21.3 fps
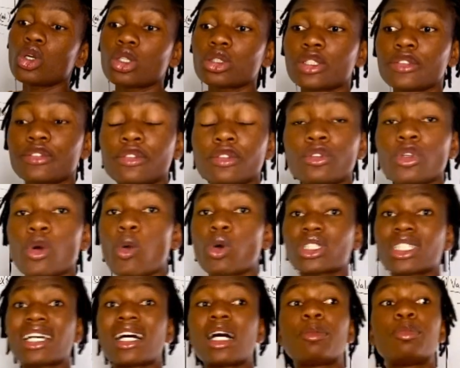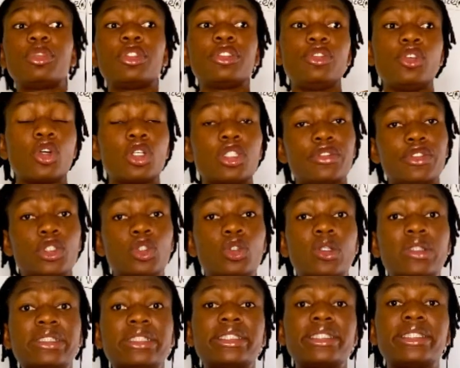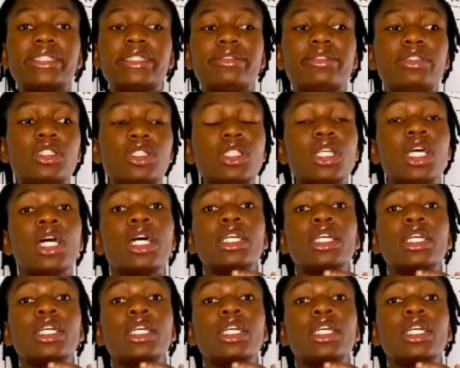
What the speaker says: us, if you've not watched our previous video on this series,